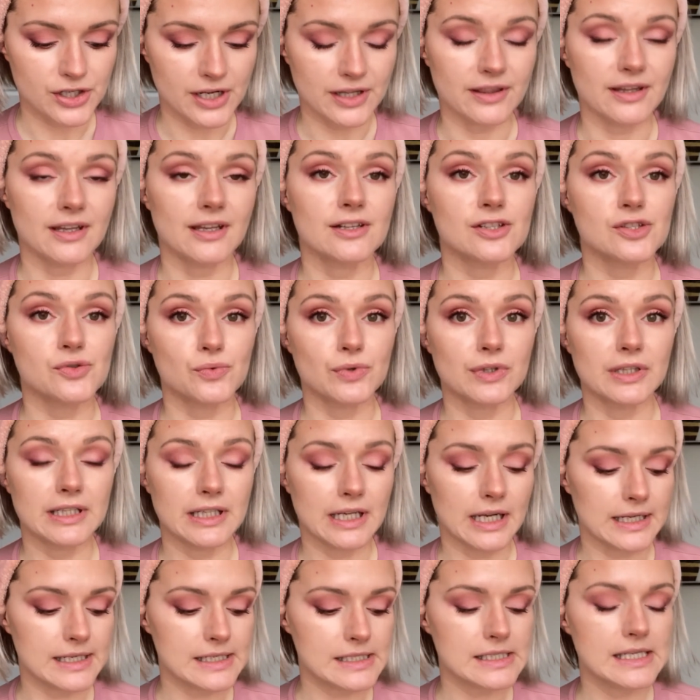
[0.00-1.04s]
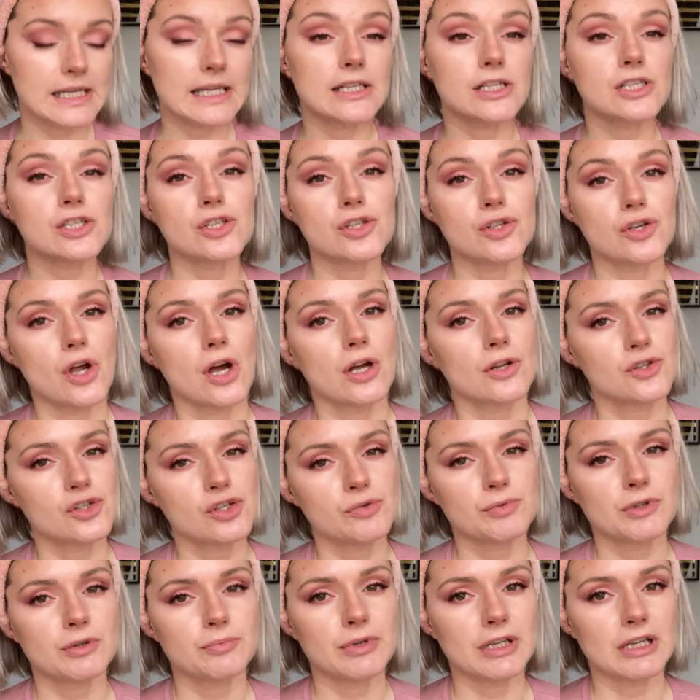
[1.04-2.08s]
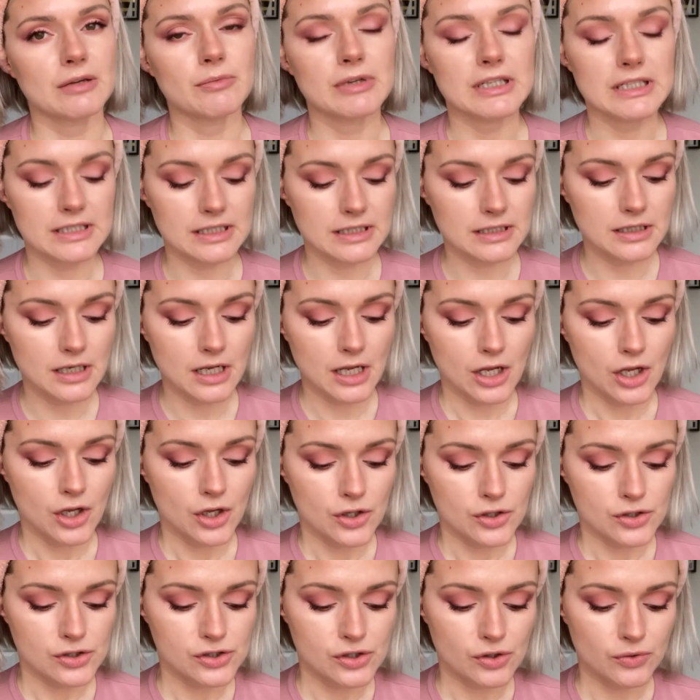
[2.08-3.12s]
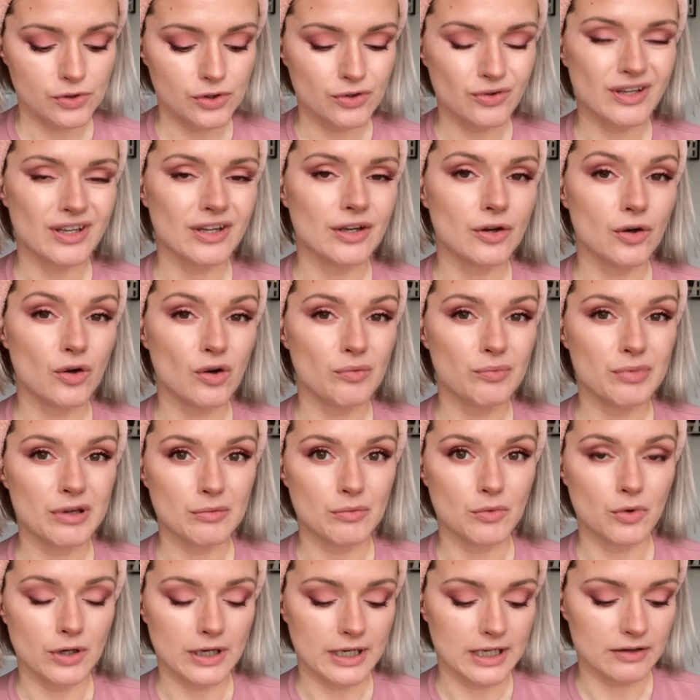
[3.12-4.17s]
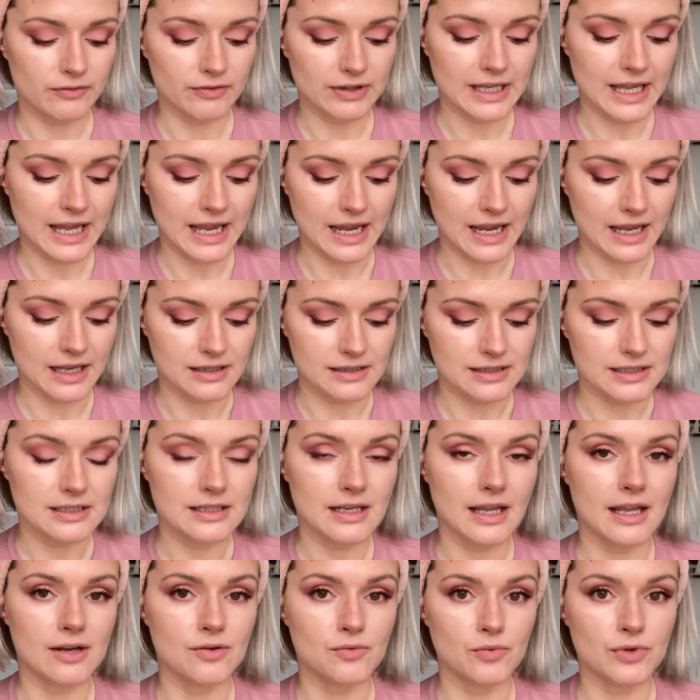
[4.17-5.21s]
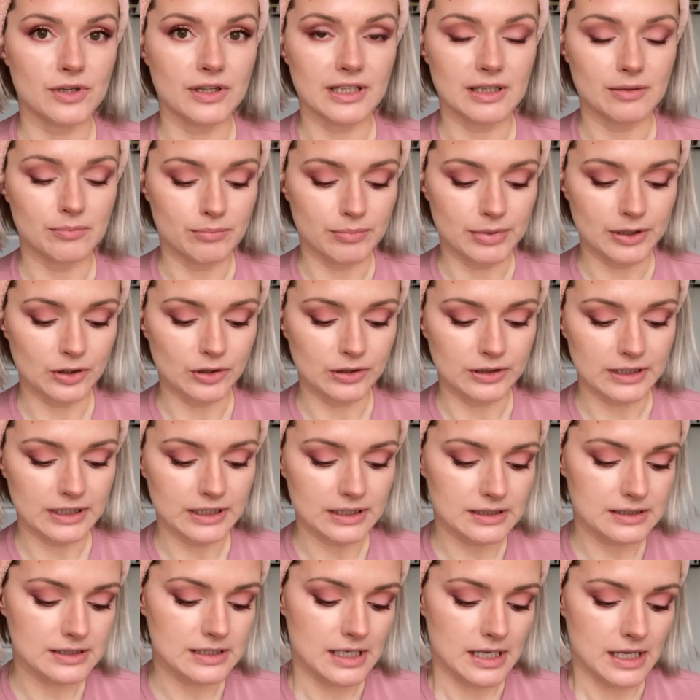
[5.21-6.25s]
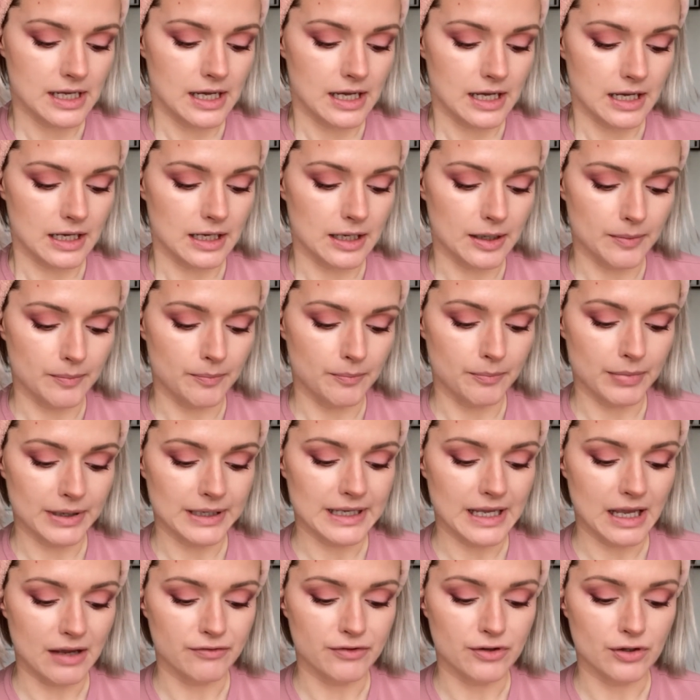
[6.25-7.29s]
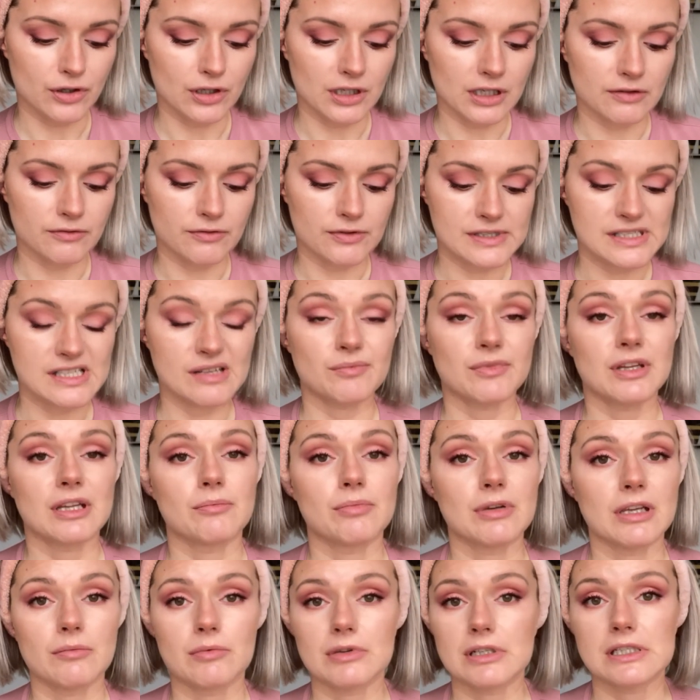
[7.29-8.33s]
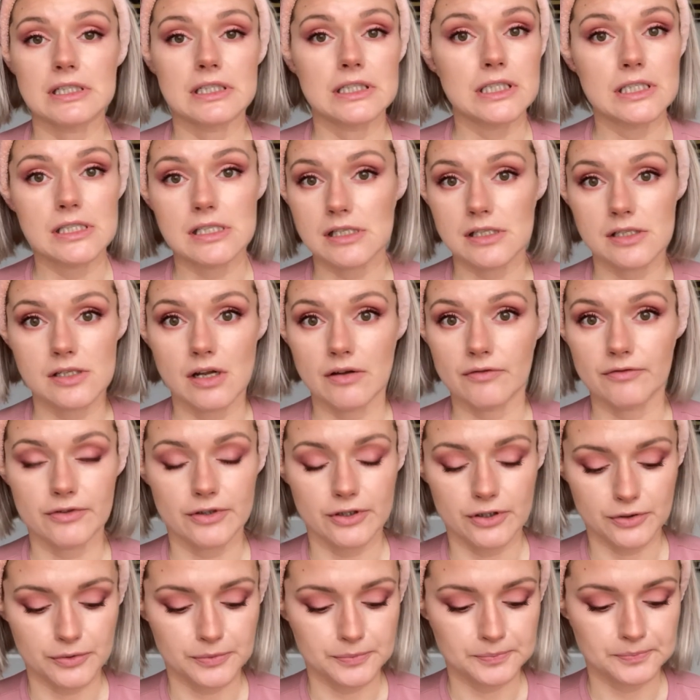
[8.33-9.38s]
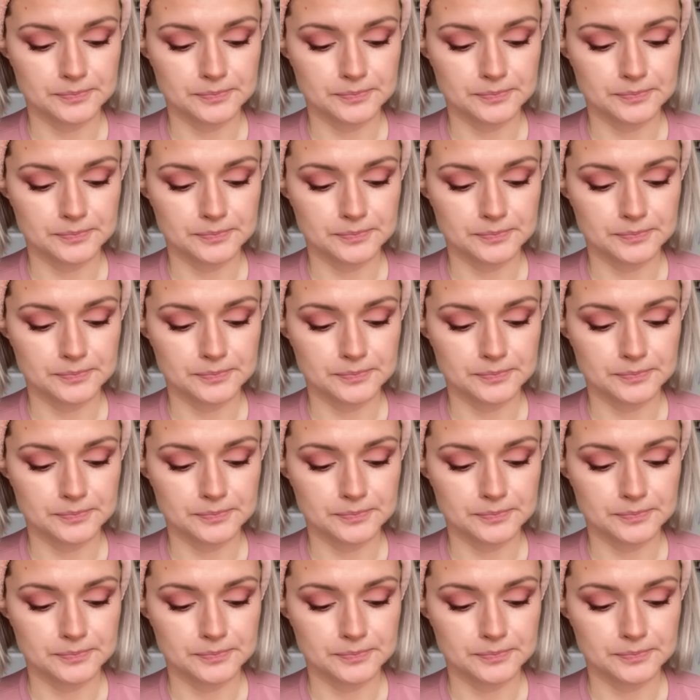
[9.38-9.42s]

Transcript: I think it's really nice. It's not super pigmented, so you can go a bit more heavy-handed and really build it. But yeah, if you're looking for something pigmented, this is not for you.